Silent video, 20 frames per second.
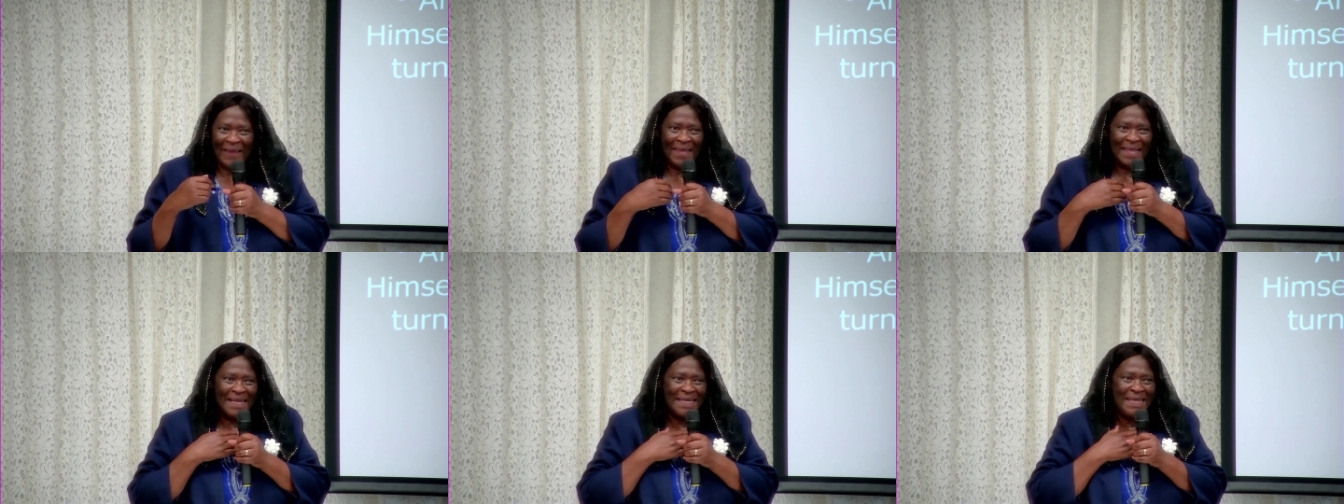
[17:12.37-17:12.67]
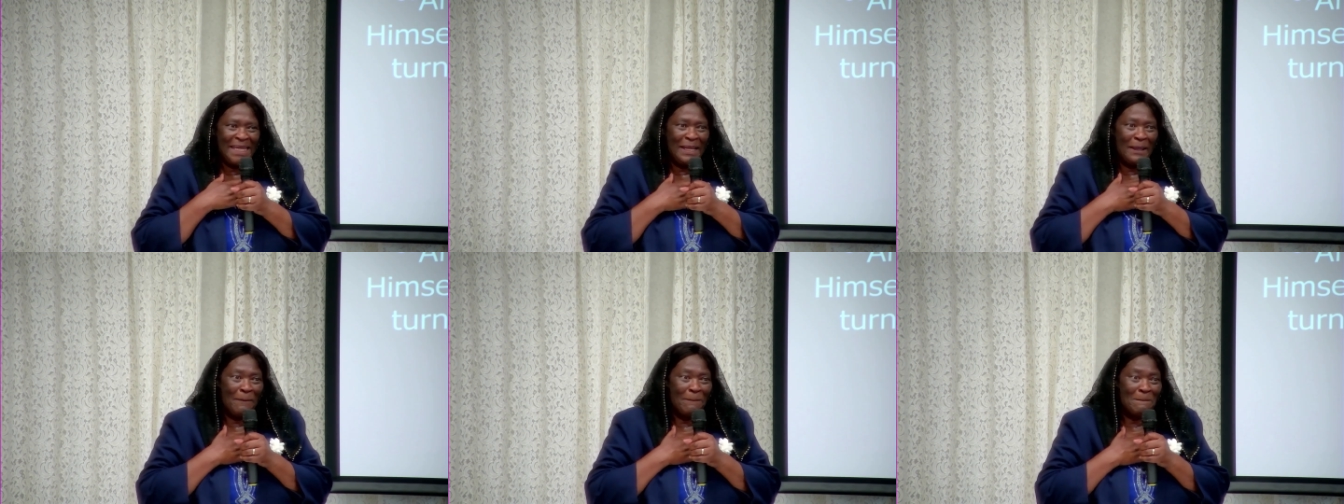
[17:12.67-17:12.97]
He'll
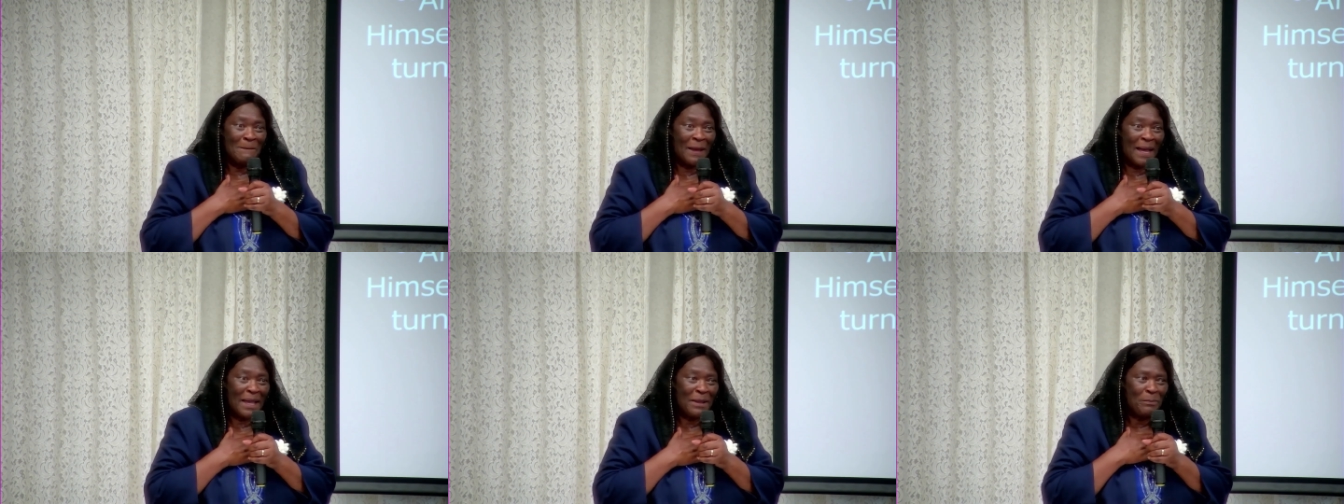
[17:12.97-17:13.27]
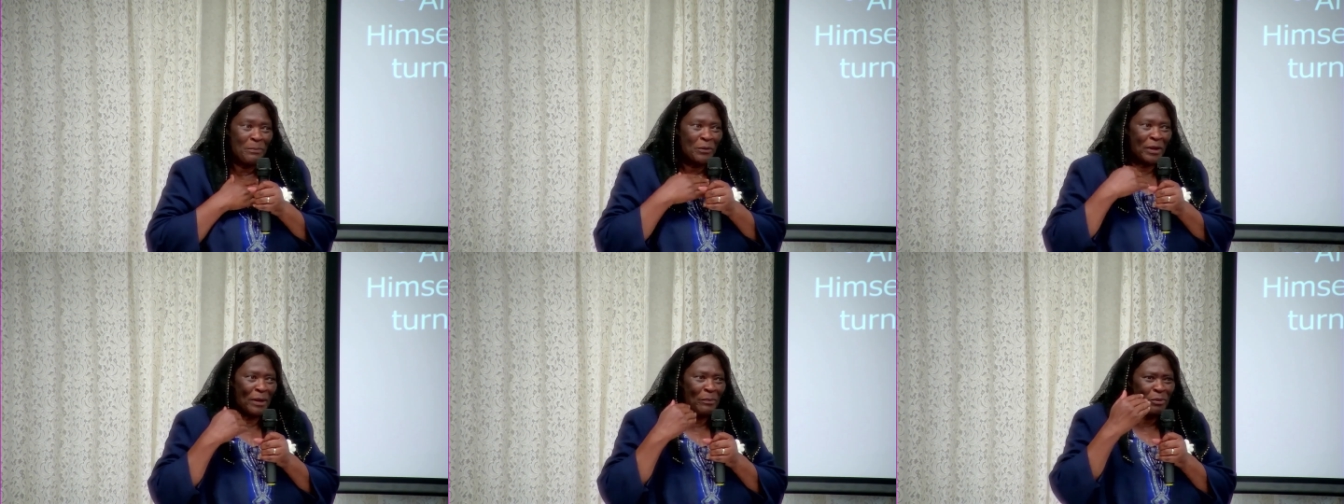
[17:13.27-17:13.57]
hear my
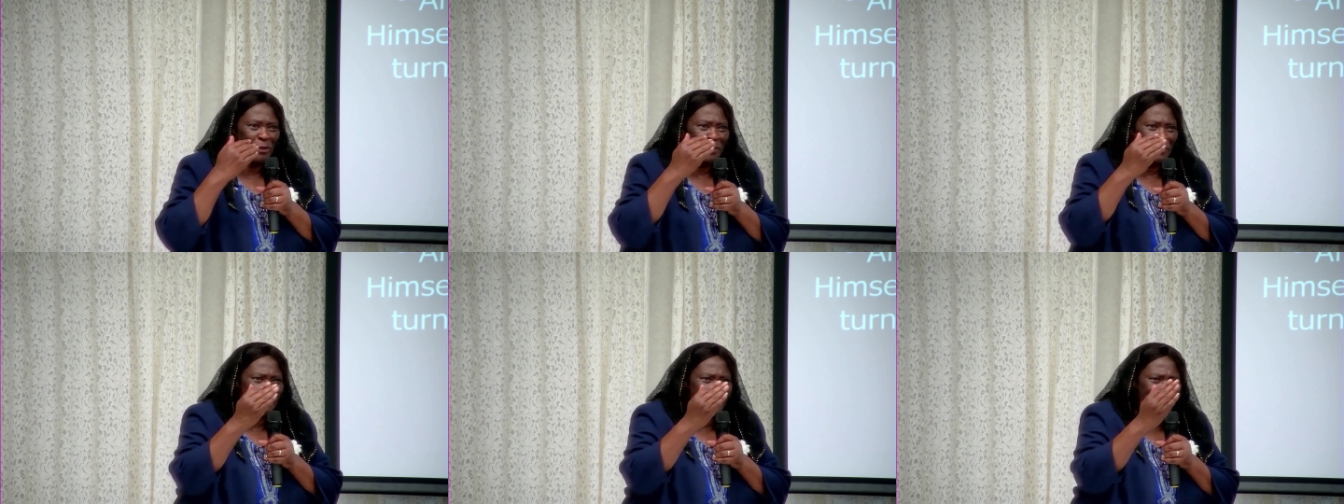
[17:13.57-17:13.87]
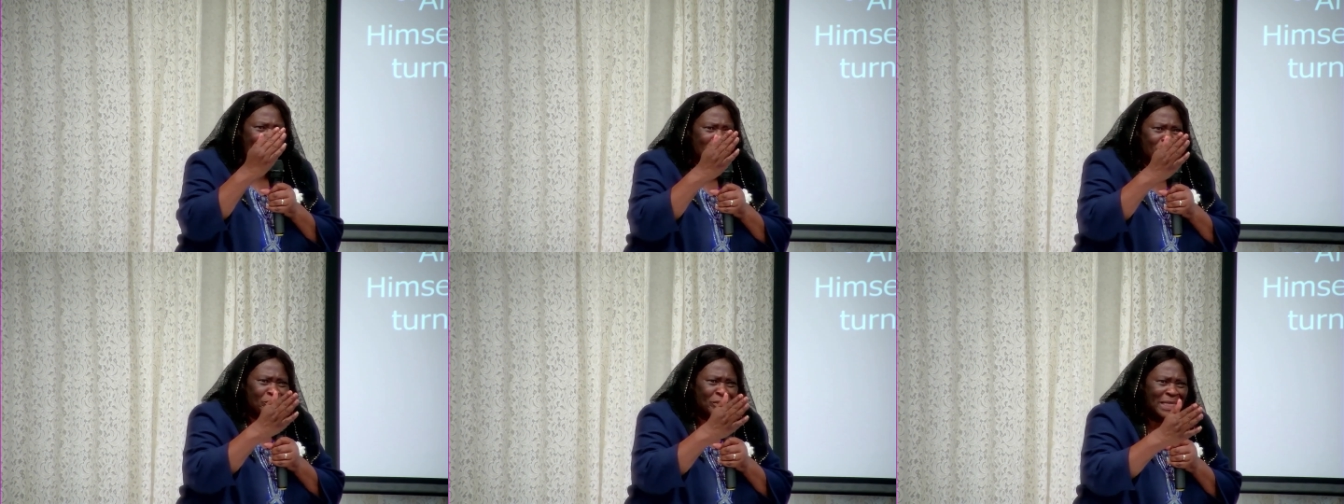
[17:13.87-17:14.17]
prayer. Brother
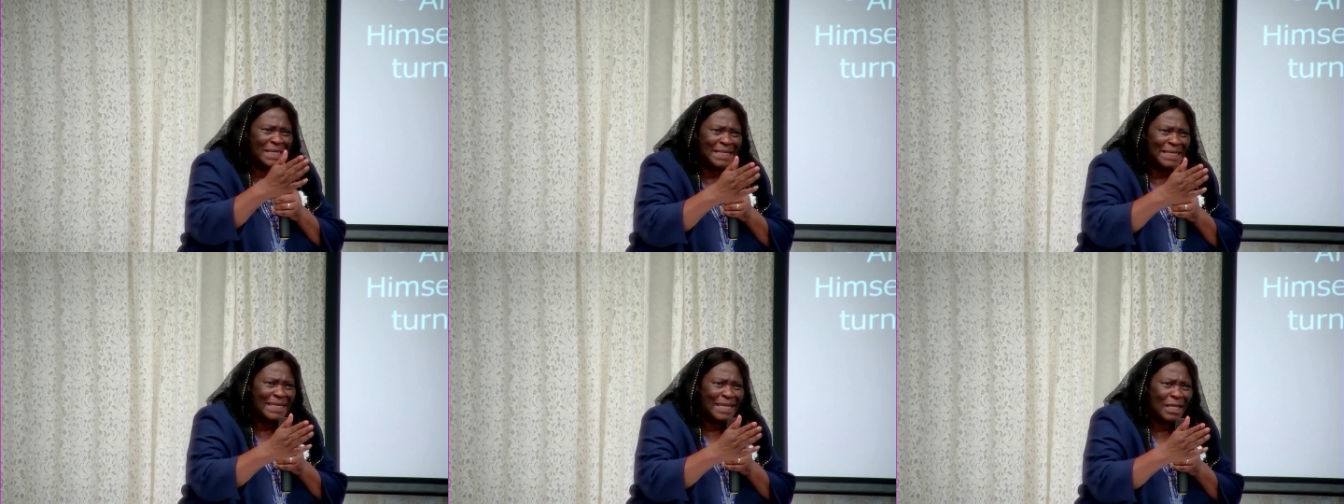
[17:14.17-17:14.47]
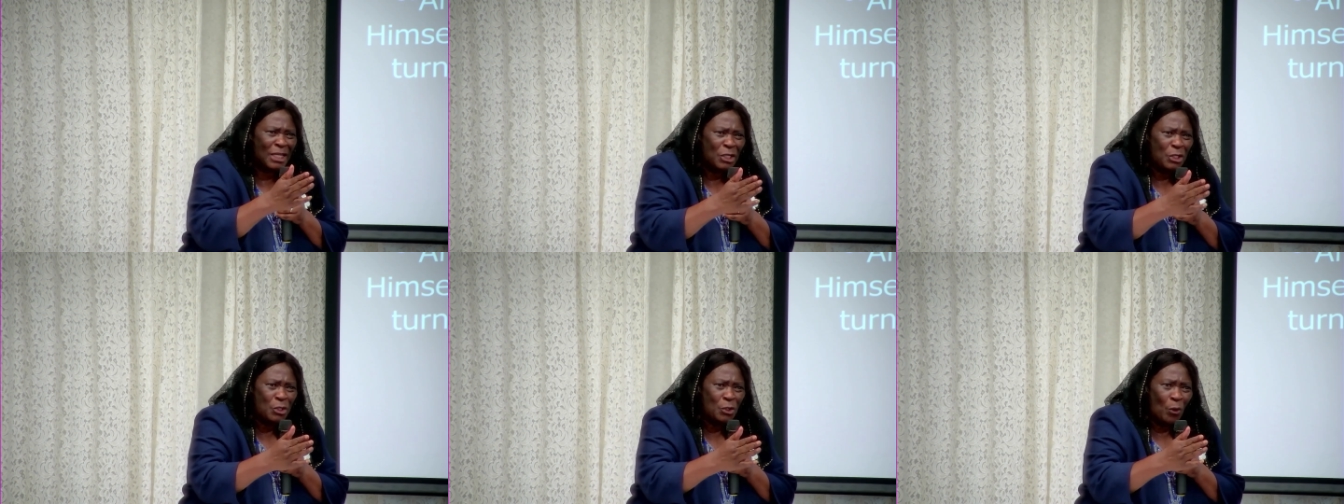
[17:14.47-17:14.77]
Patrick, He'll hear
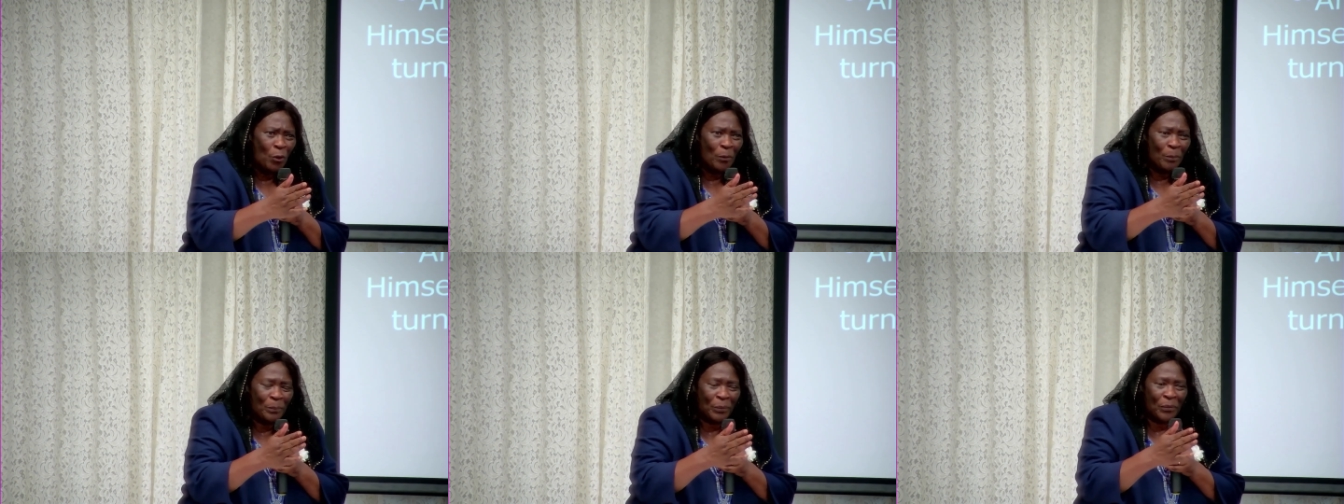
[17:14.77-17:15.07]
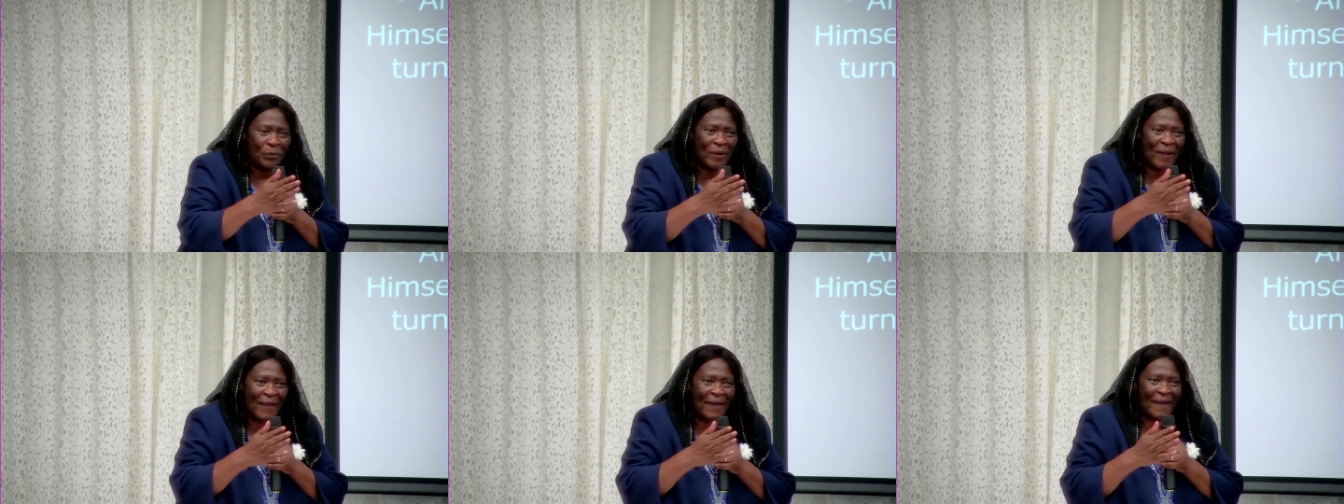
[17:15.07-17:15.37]
your
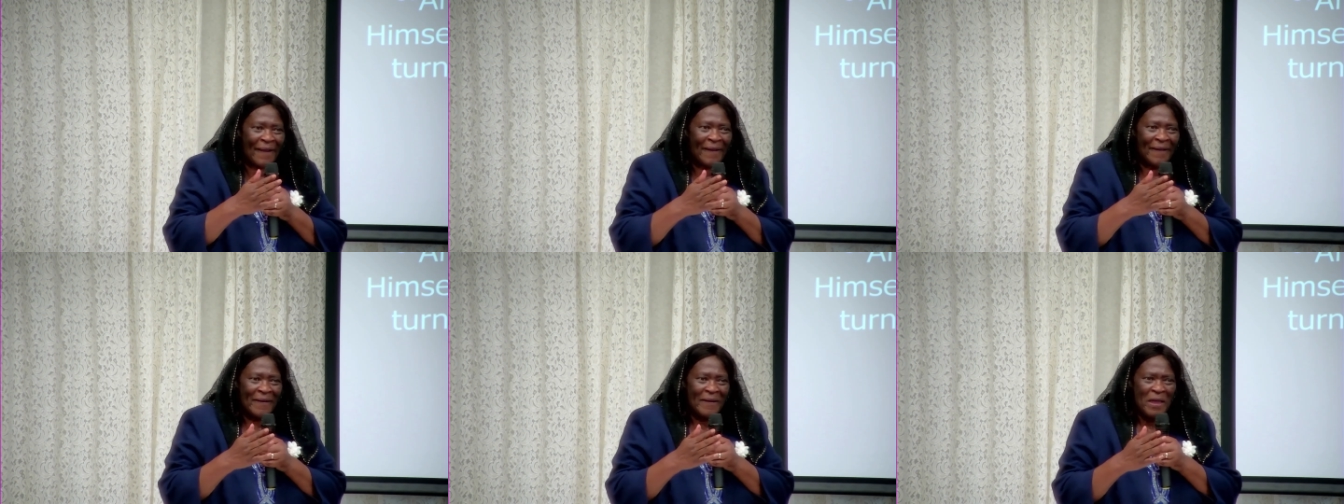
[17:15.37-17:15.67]
prayer.